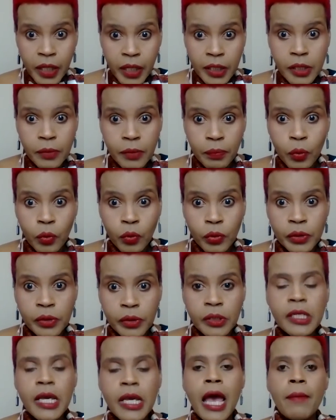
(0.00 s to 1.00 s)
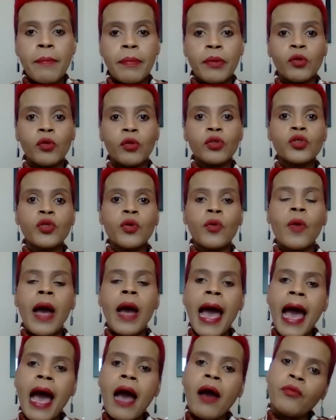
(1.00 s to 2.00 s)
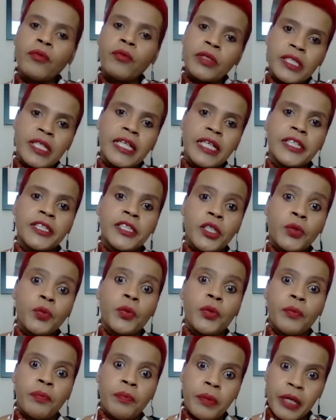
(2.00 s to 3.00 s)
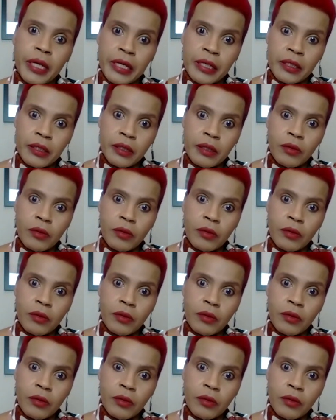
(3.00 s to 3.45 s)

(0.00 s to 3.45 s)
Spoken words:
yes, important, but also how resilient it would be.